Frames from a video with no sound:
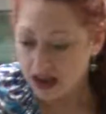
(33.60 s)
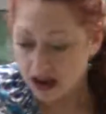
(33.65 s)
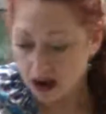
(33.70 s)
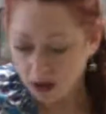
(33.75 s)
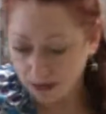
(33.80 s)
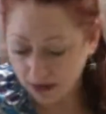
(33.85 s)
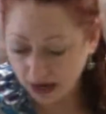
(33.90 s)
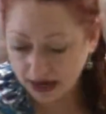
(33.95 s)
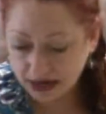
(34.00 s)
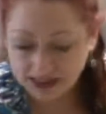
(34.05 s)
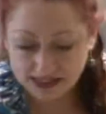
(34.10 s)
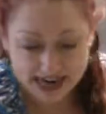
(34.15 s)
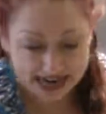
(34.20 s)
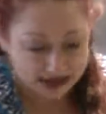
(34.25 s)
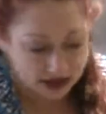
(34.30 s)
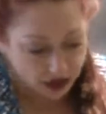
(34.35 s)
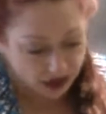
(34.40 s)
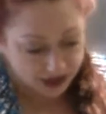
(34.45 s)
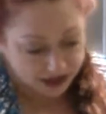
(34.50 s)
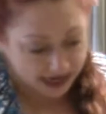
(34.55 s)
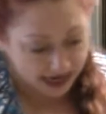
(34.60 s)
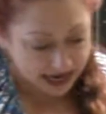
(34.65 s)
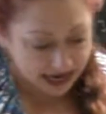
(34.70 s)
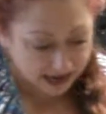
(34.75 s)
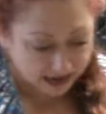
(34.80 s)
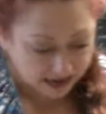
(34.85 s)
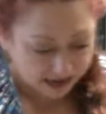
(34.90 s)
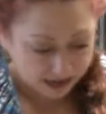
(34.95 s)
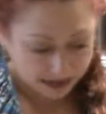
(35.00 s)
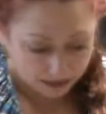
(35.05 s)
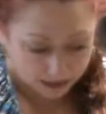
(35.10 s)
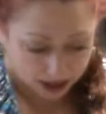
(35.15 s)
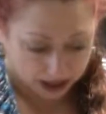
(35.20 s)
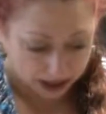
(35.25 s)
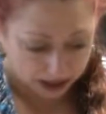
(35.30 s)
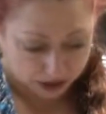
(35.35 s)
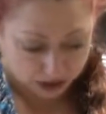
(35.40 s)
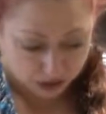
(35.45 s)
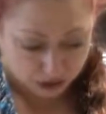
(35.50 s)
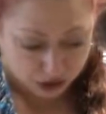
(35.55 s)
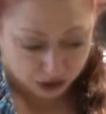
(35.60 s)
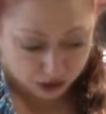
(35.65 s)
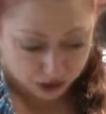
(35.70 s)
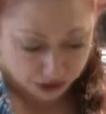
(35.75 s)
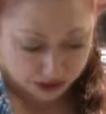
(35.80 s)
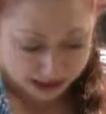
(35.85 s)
And we're going to take our yeast, and we're going to do 2